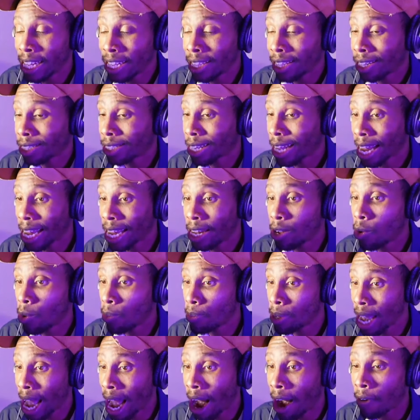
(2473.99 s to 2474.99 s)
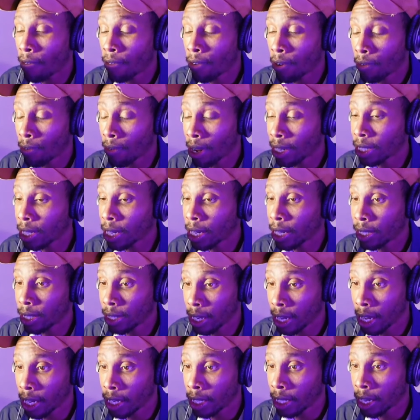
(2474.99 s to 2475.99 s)
It looks like he's gonna be out for the rest of the
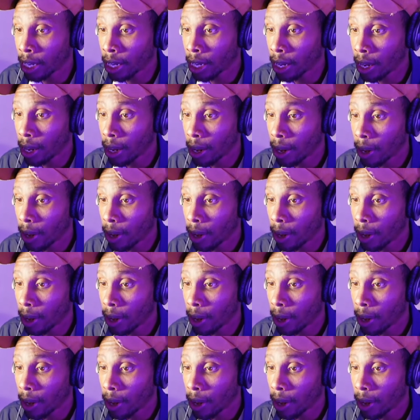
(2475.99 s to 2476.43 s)
season